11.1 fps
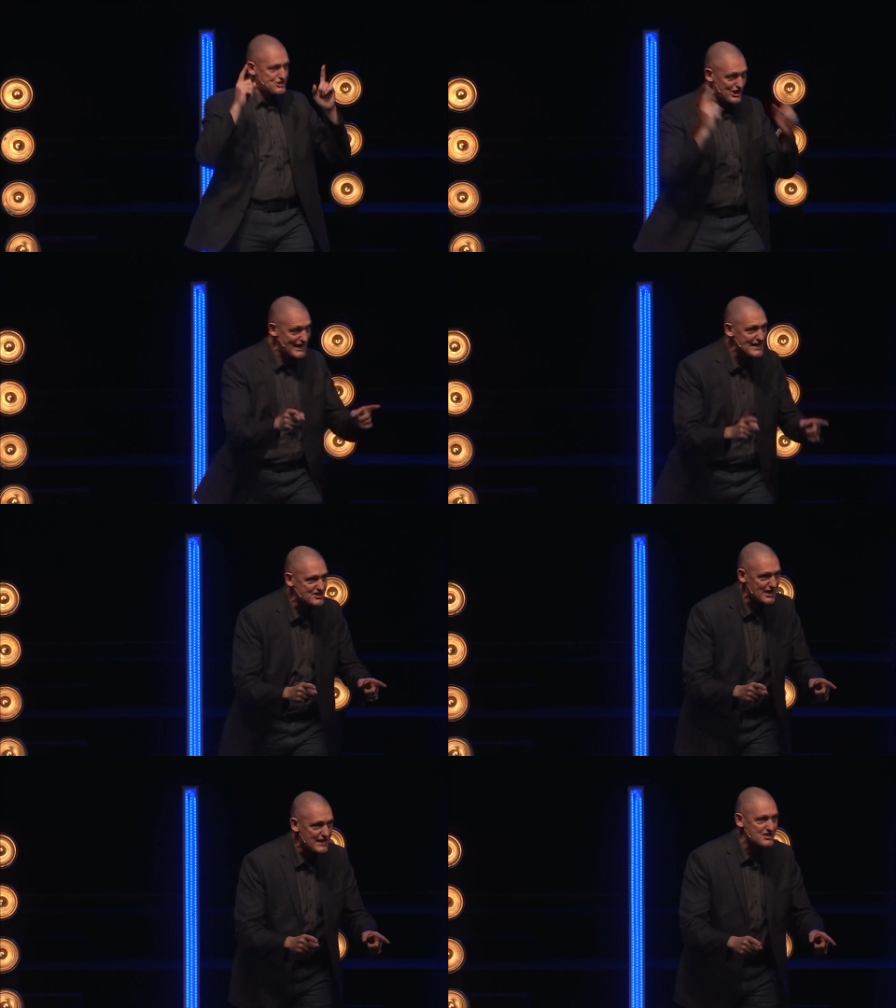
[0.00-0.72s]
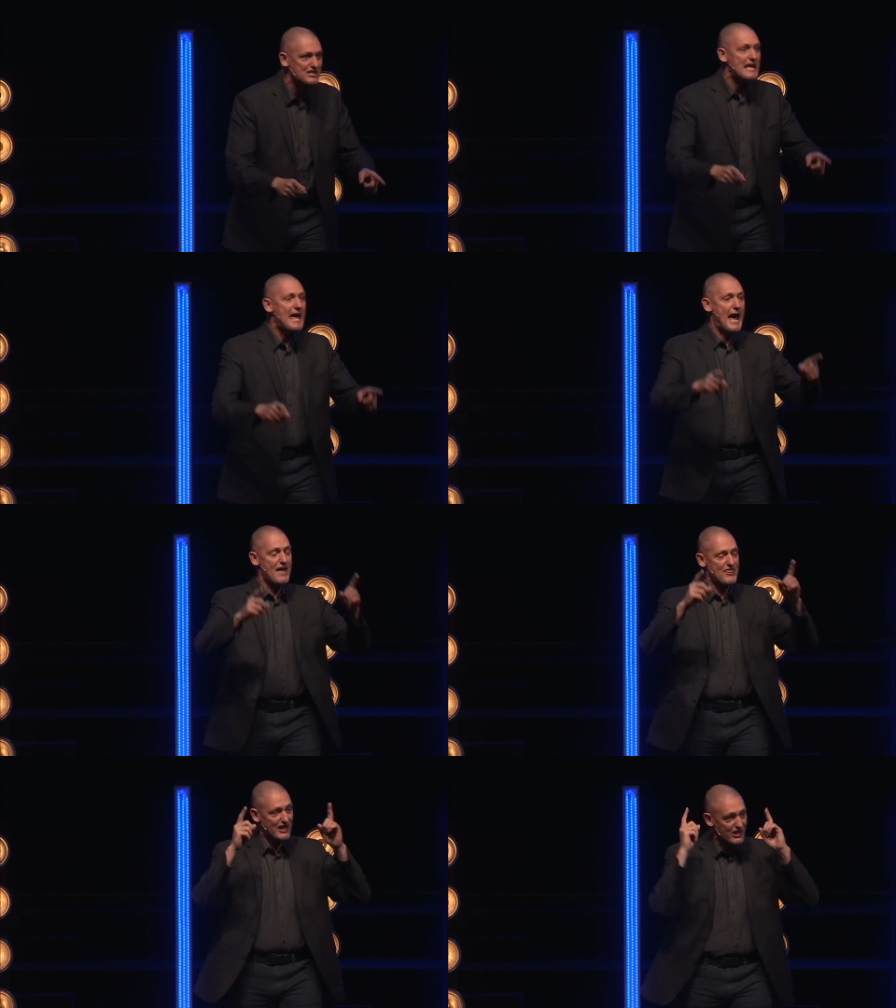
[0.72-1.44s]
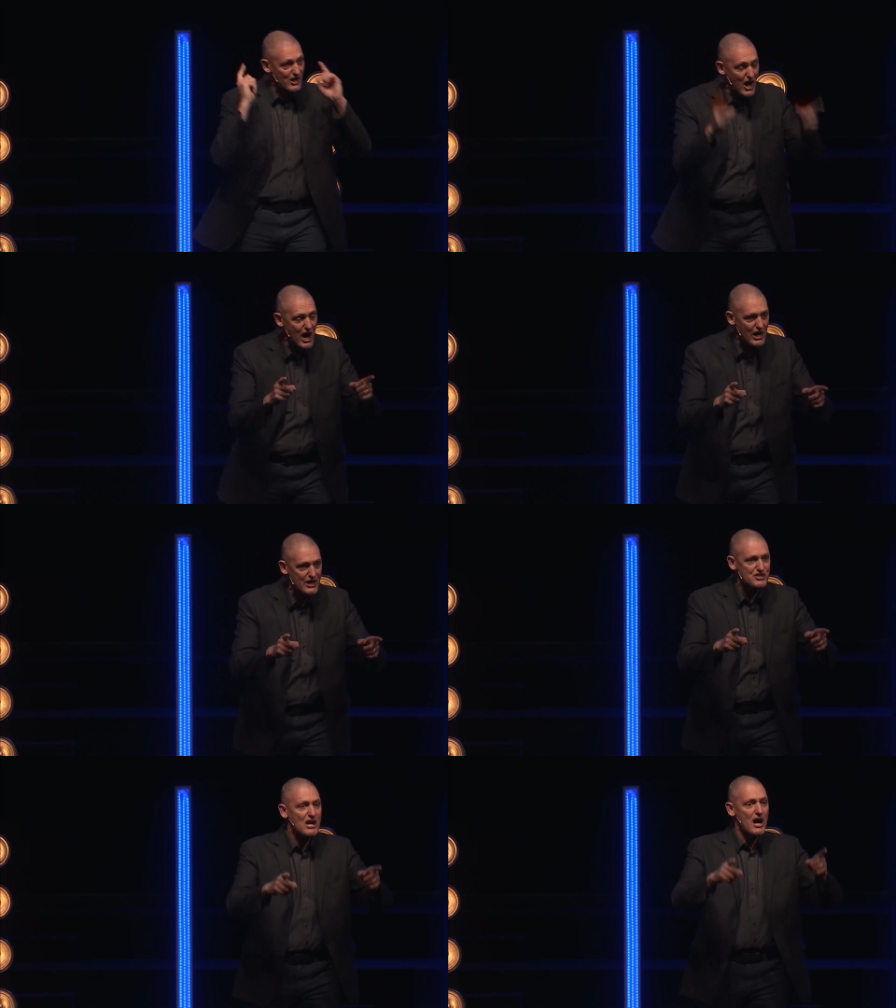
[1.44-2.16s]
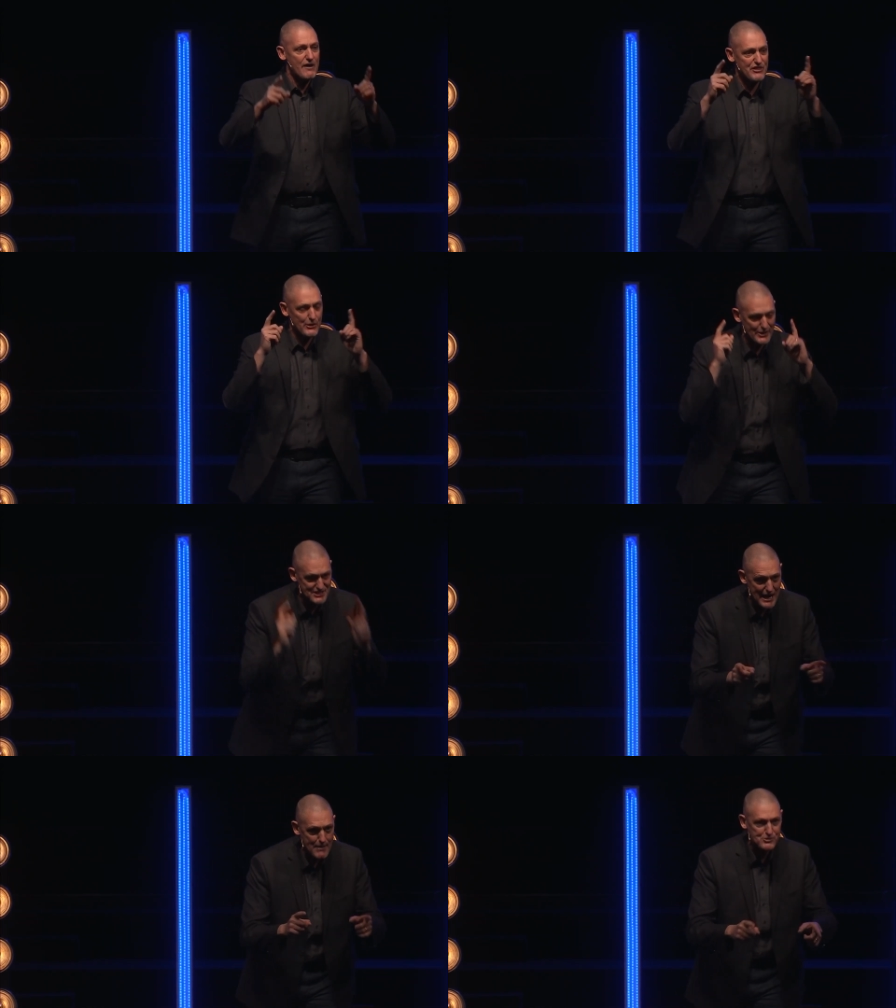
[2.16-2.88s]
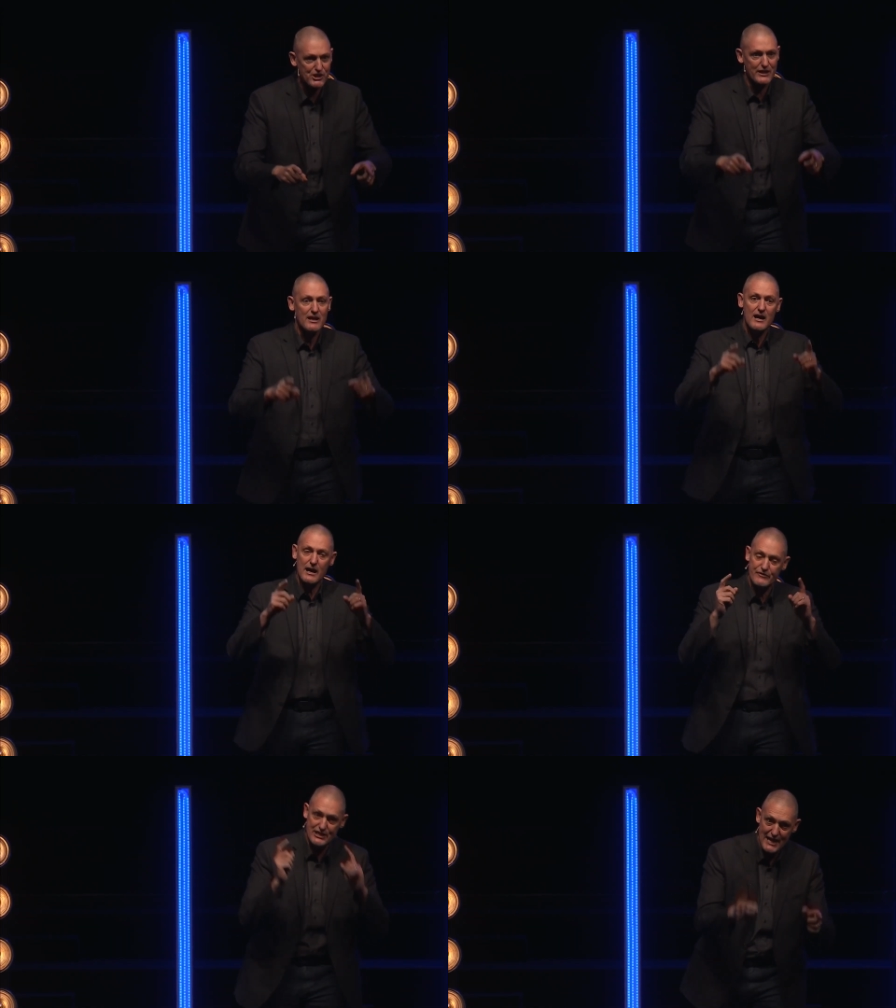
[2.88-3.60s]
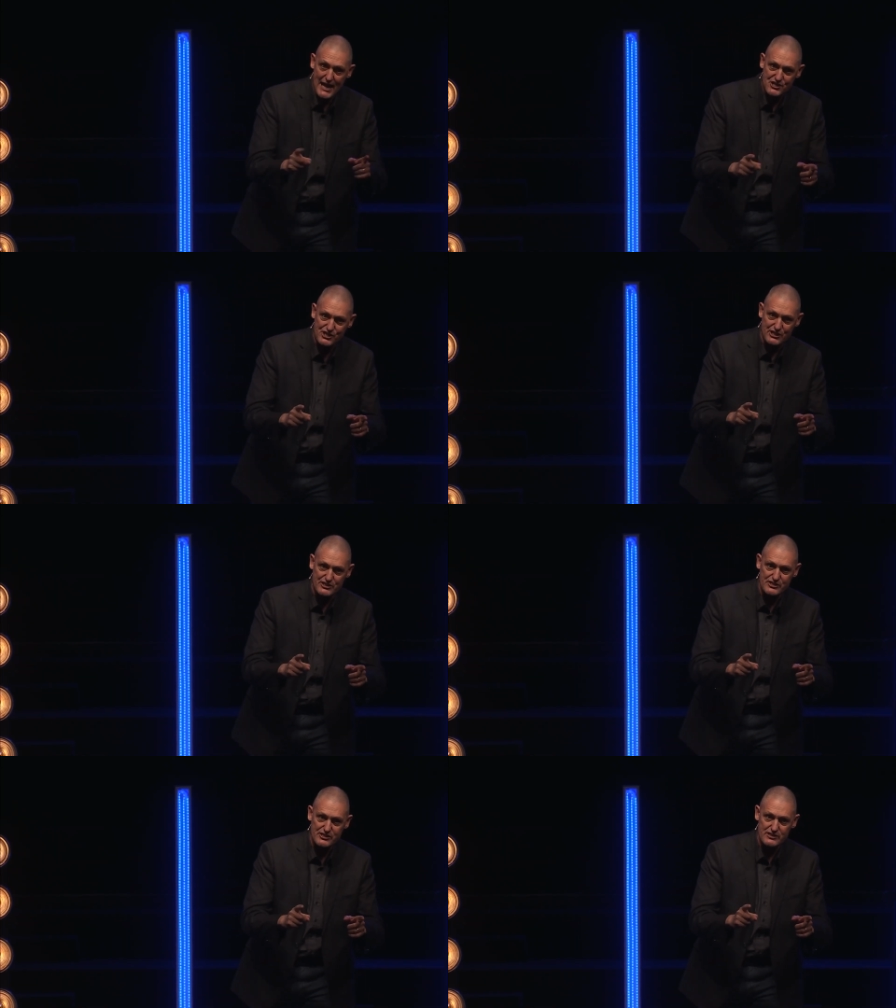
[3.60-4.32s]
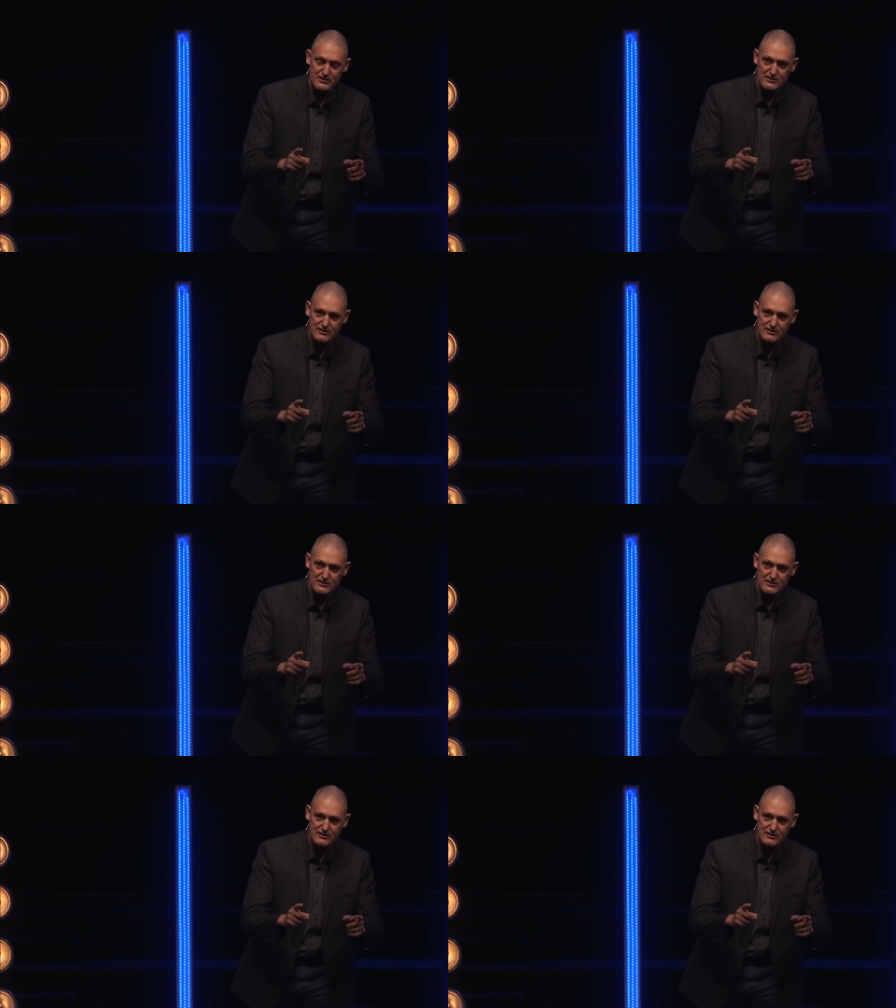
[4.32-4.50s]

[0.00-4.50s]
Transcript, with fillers: Jesus and the cause of the redemption of the nations.